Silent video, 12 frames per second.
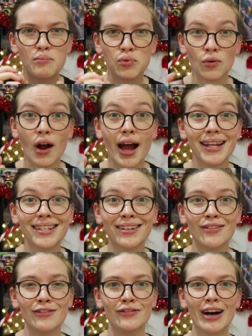bright
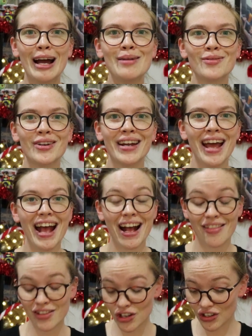and vibrant,
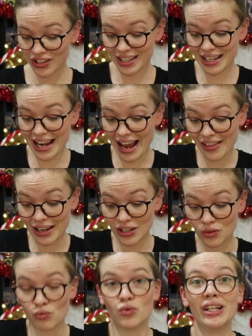and you can see how
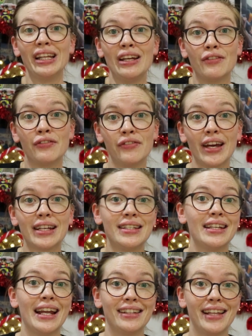that's really
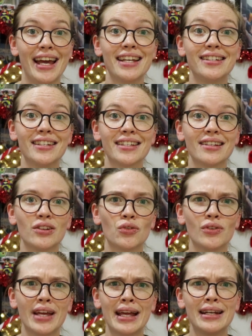affected Atlantis and
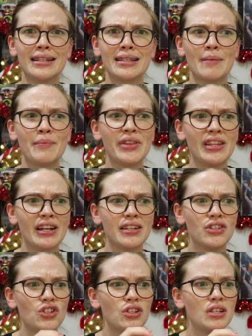created something that
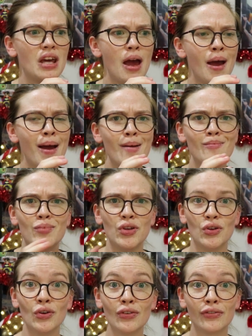is just
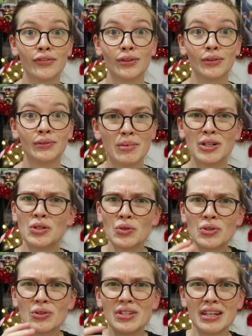beautiful. But it's
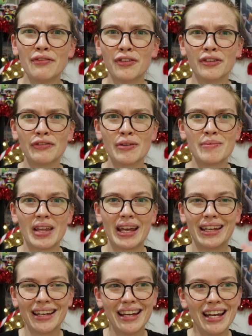also different from,
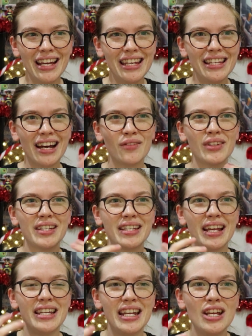like, you can't really
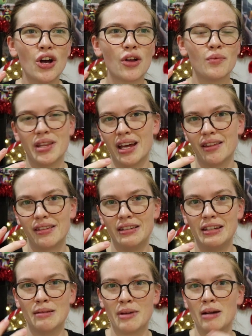say neon without
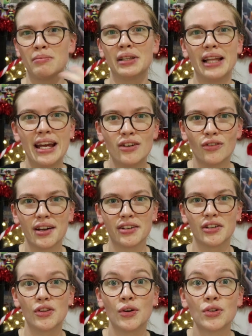thinking about Blade Runner
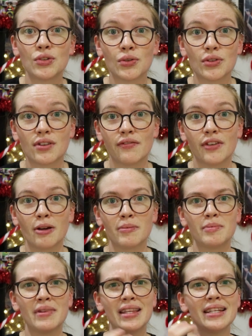and those sorts of
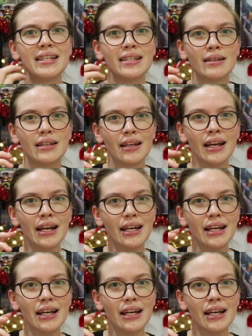films, but this is a